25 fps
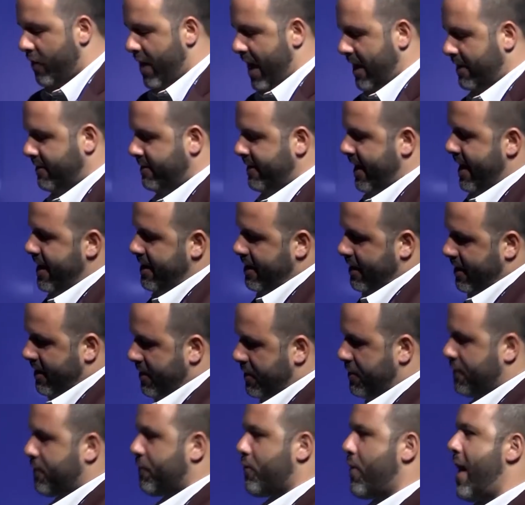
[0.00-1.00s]
that data
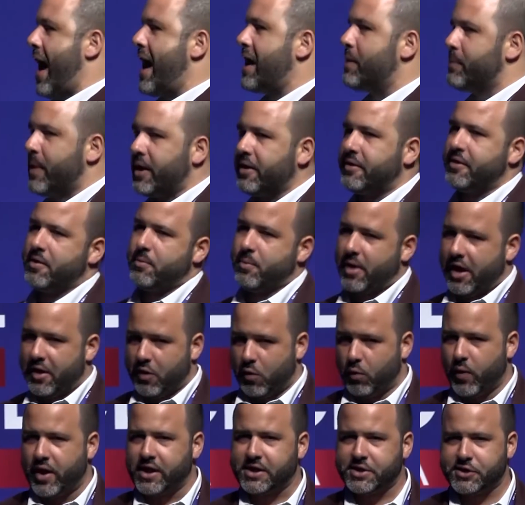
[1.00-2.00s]
is fragmented, by
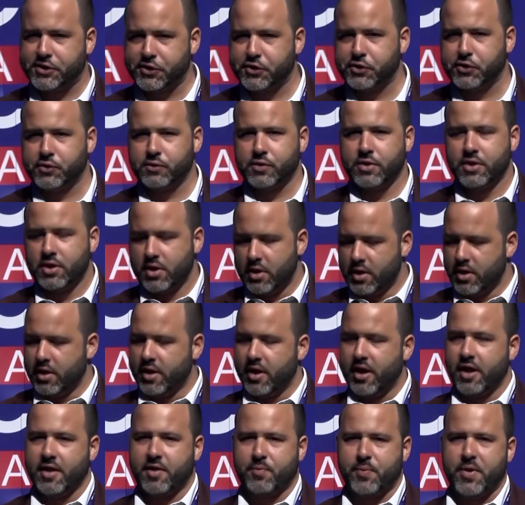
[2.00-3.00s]
the way, too.
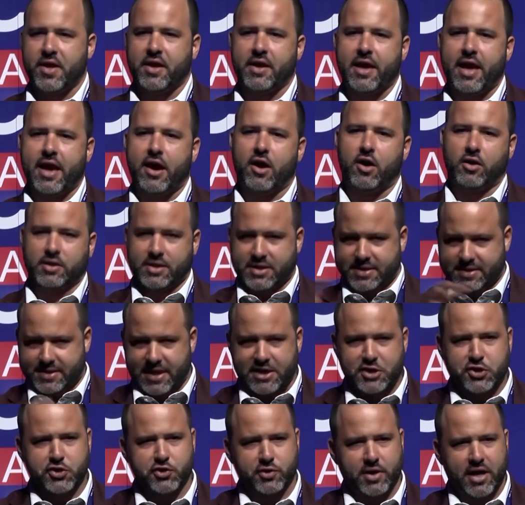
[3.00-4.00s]
It's being held, it's
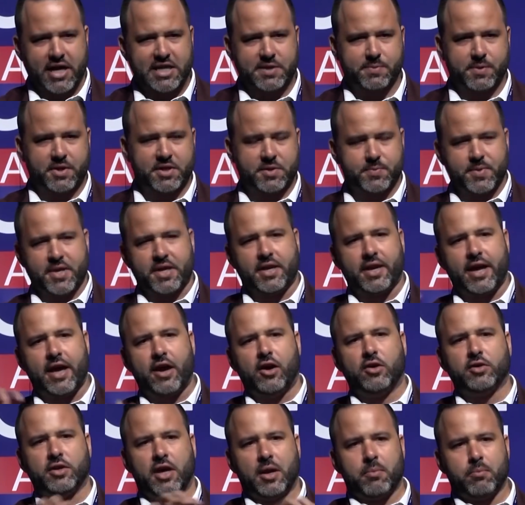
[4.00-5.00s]
centralized, but it's being
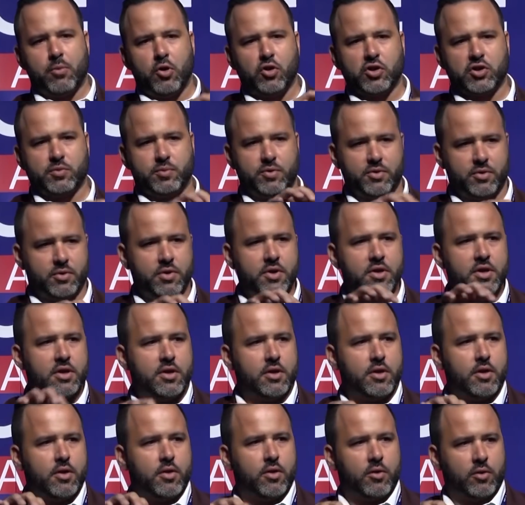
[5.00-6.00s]
held on multiple
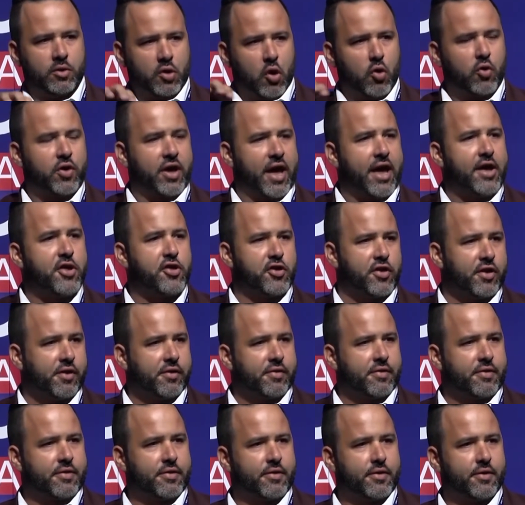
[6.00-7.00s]

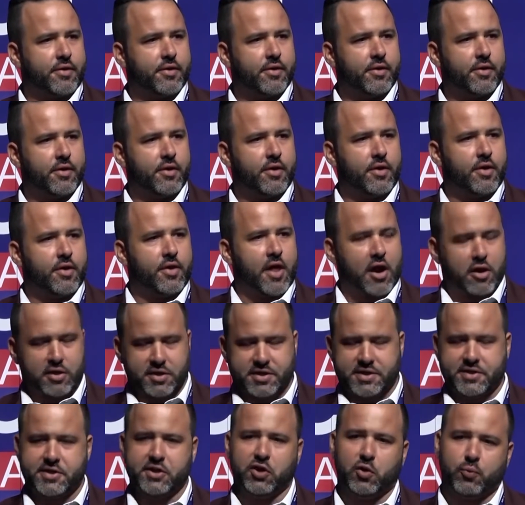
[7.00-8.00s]
locations that are
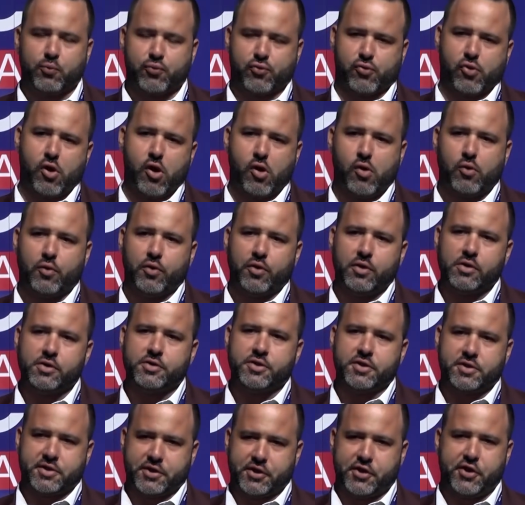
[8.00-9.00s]
still prone
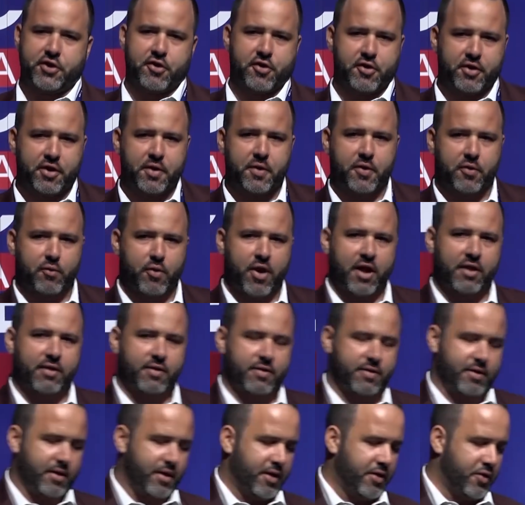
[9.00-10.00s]
to security
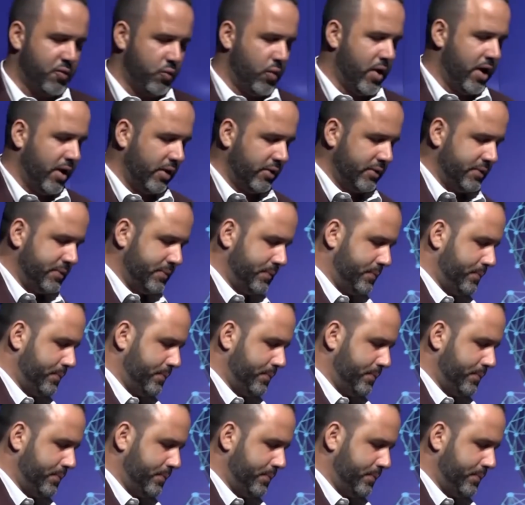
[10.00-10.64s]
threats as well.